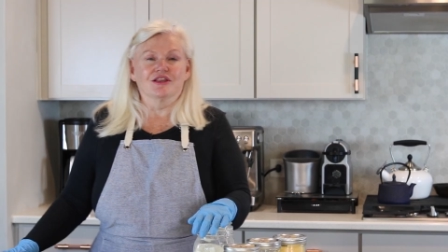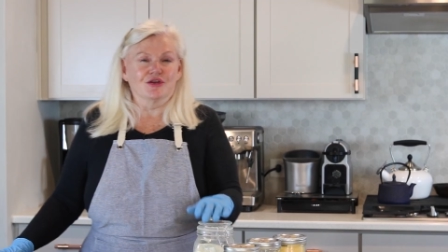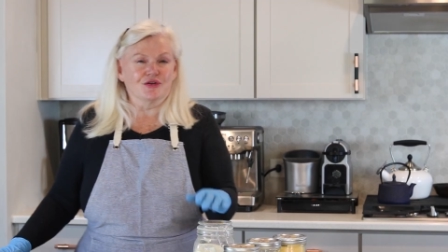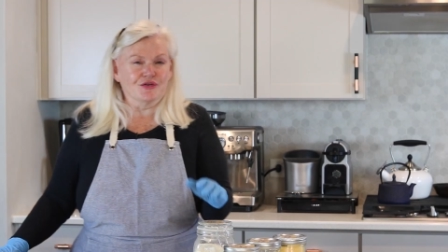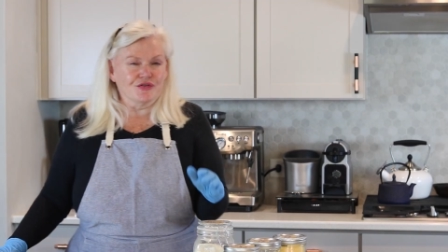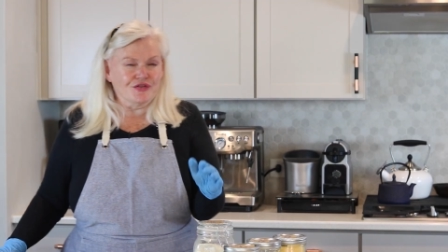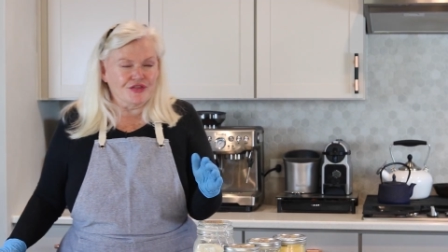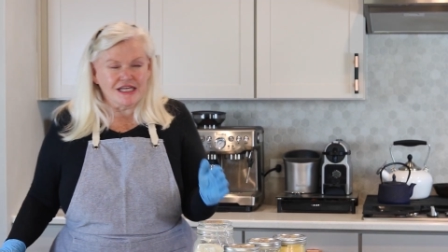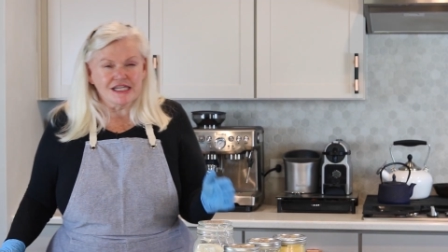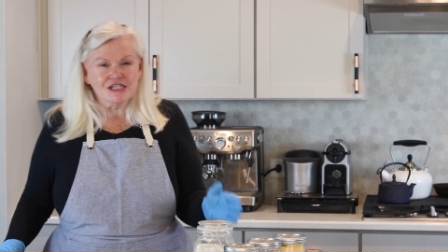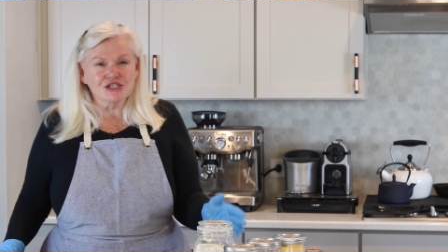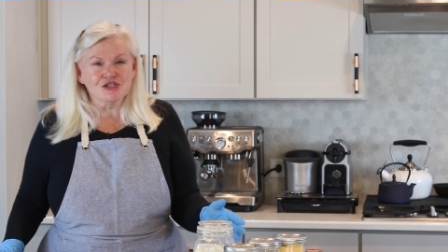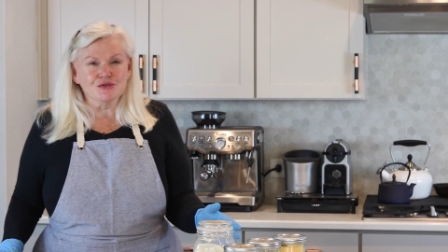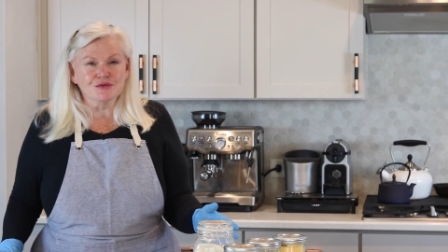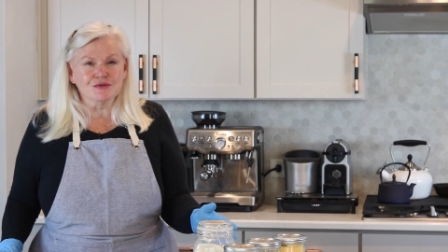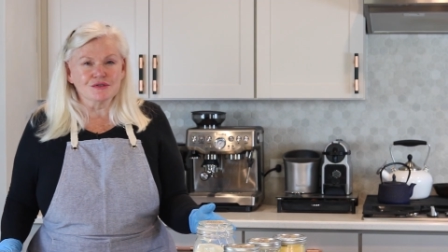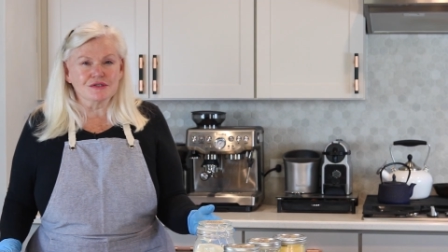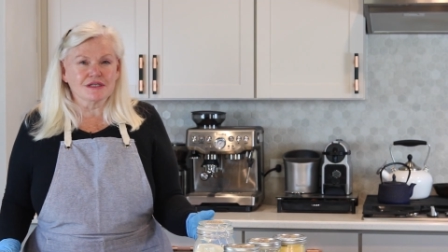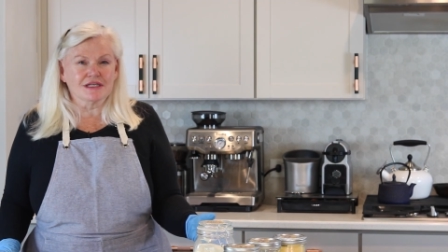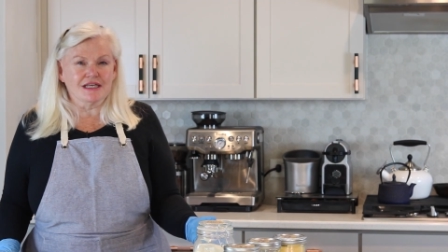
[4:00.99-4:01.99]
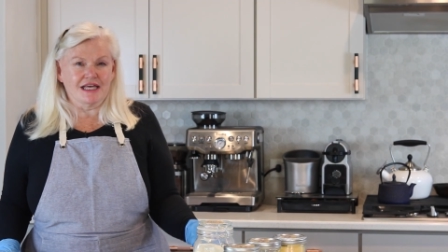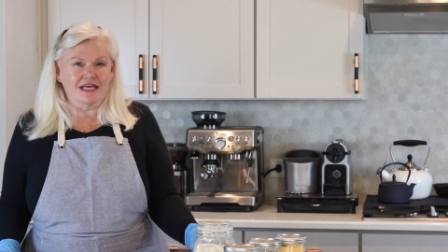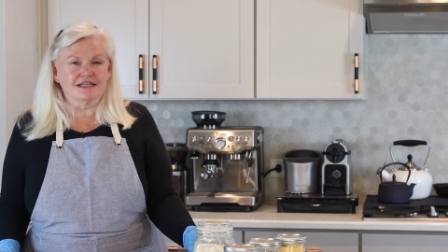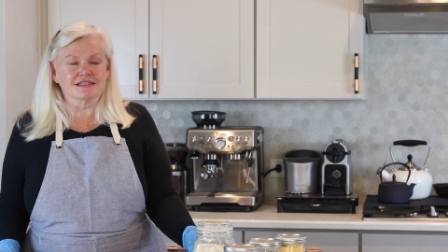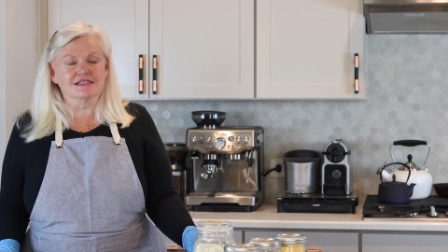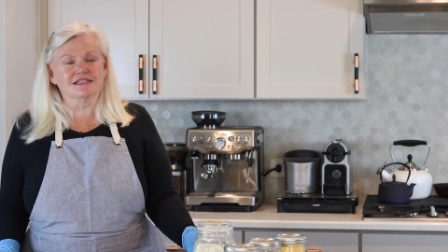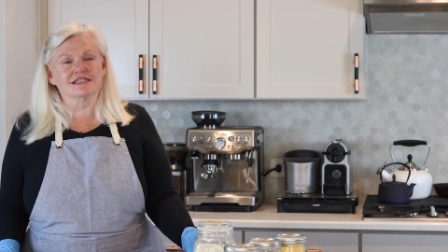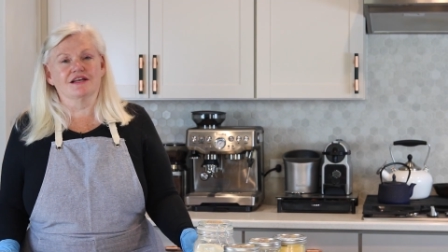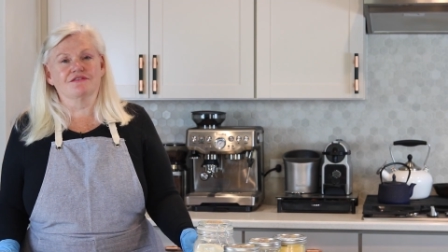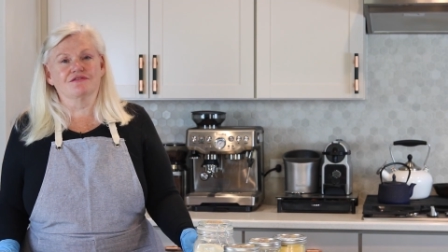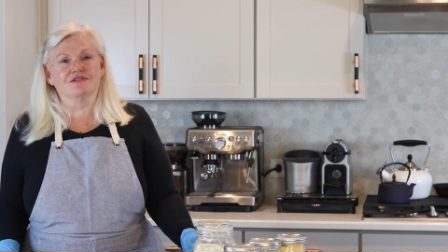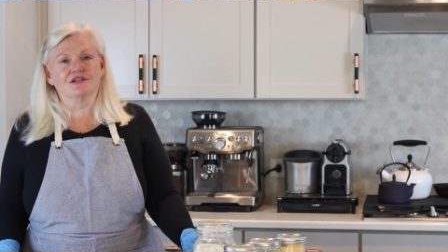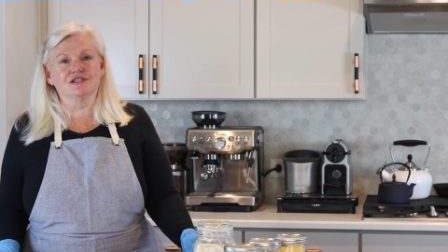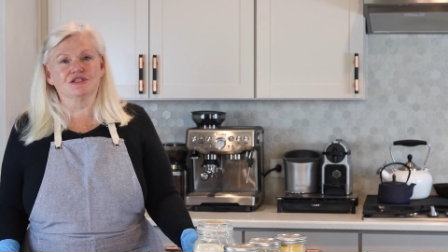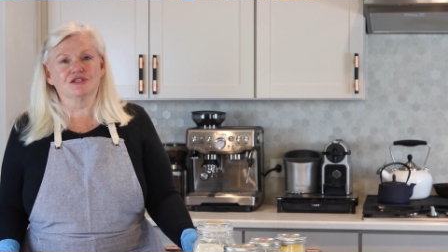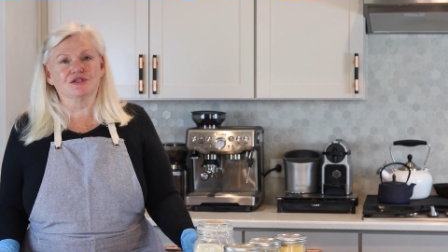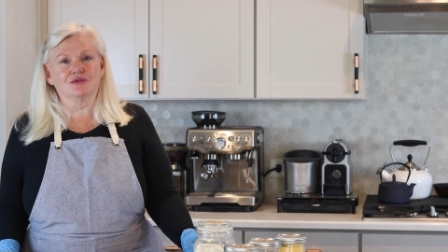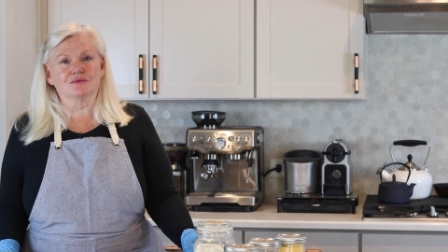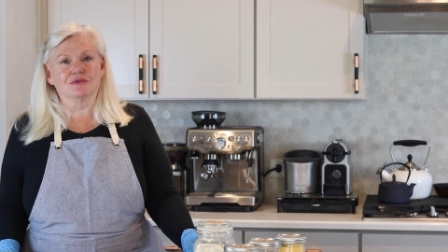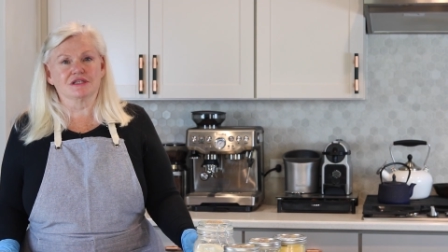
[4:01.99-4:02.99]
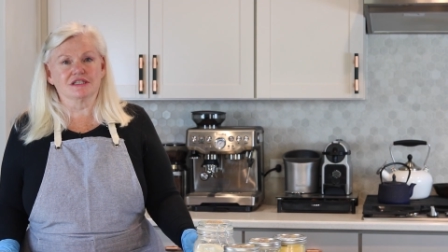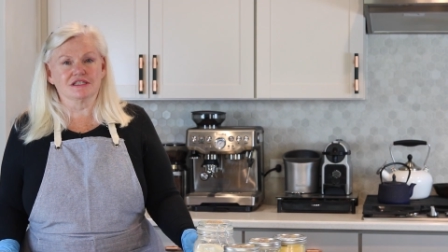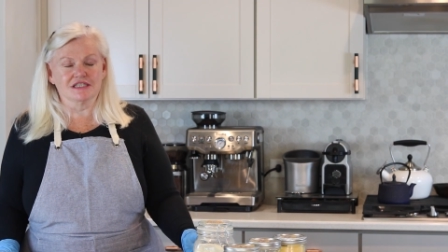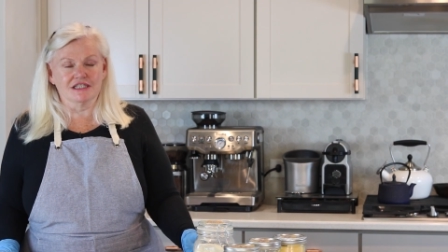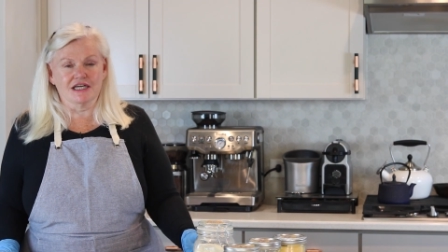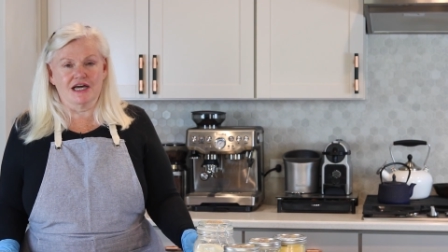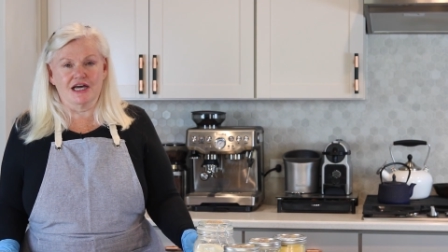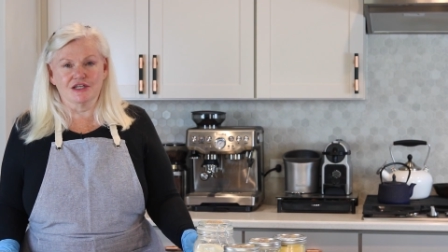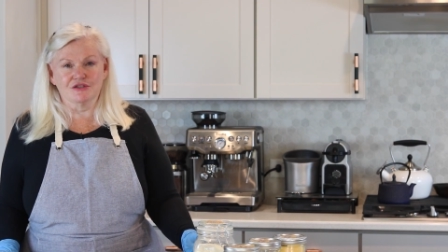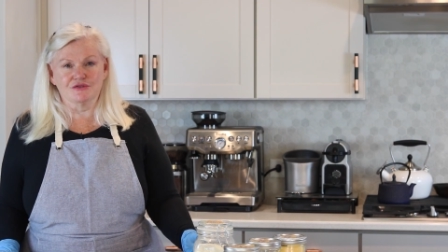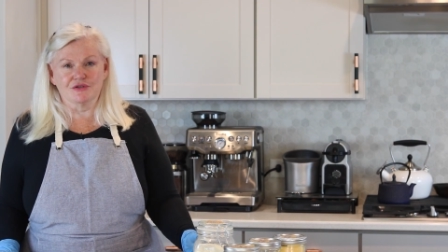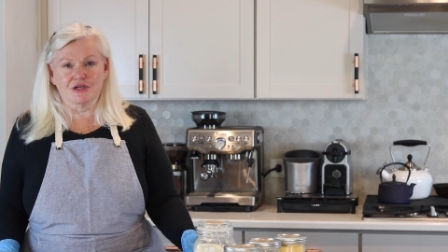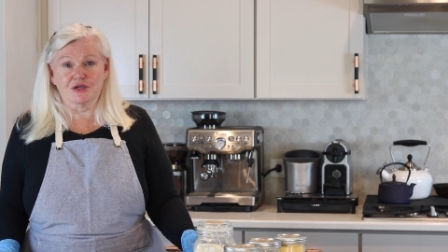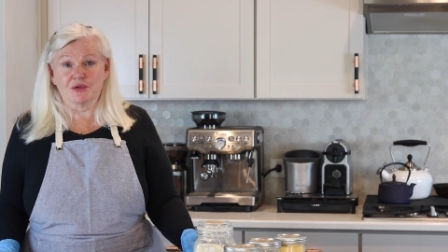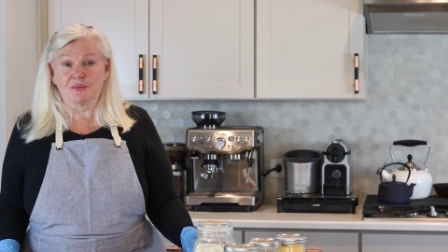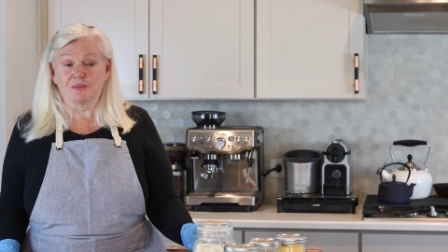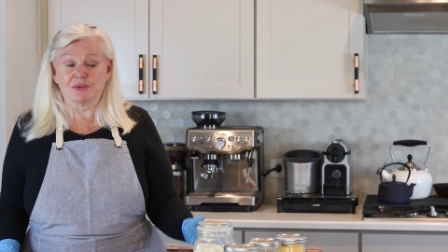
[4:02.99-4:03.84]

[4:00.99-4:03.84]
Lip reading: There are things you can't safely do with a dehydrator,